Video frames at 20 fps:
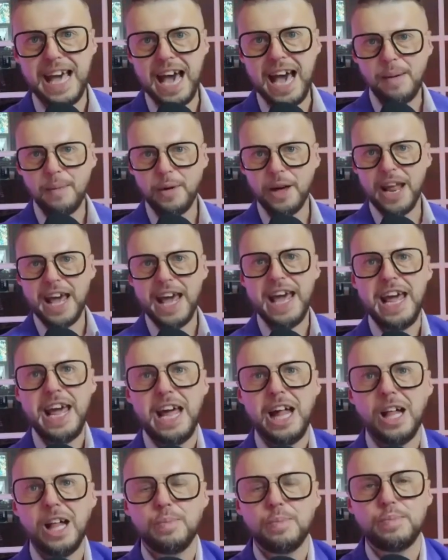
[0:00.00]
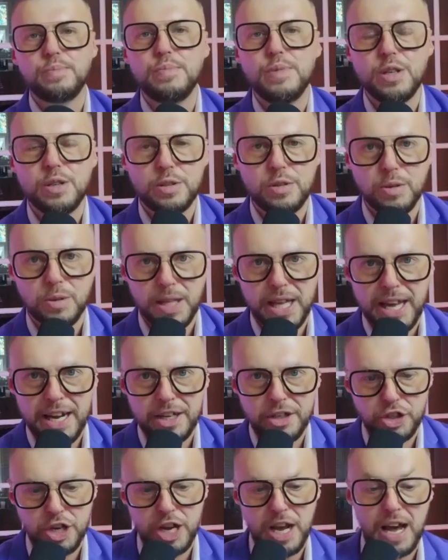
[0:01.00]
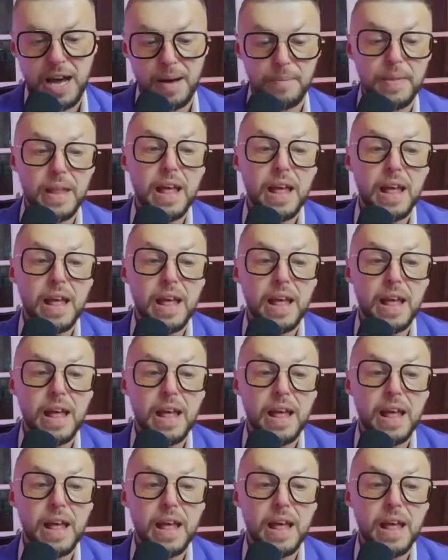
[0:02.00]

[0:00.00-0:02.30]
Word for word: I'm going to help you to land a job.